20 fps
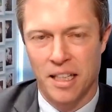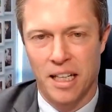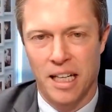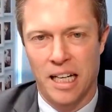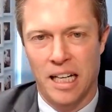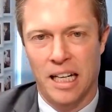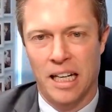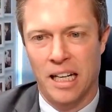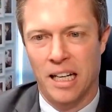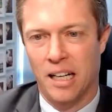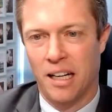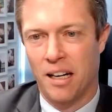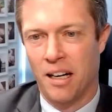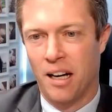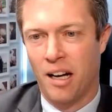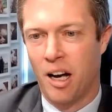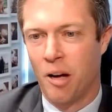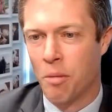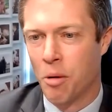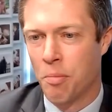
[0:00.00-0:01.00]

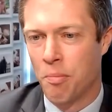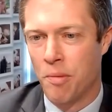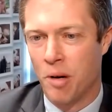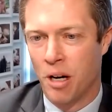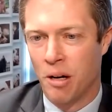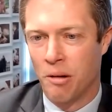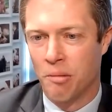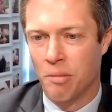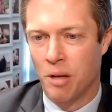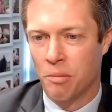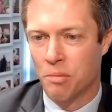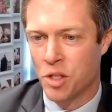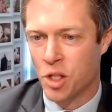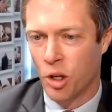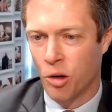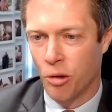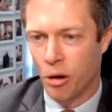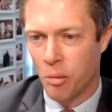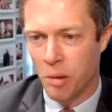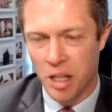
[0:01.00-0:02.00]
I'm
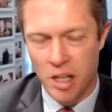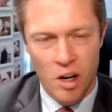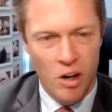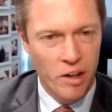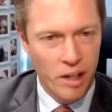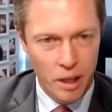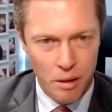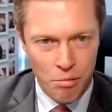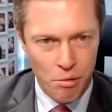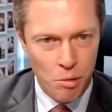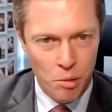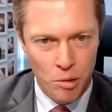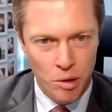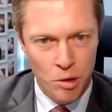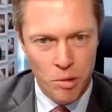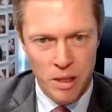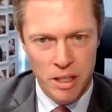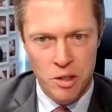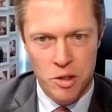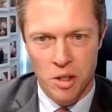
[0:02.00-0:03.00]
sorry we can't get through all
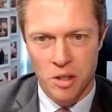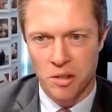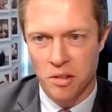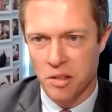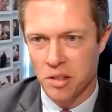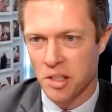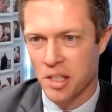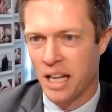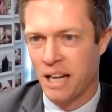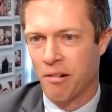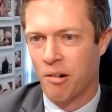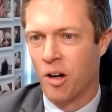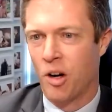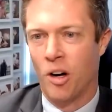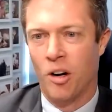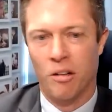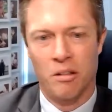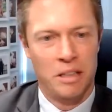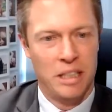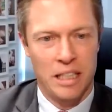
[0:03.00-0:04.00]
the questions. There
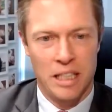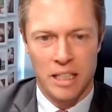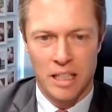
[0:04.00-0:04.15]
are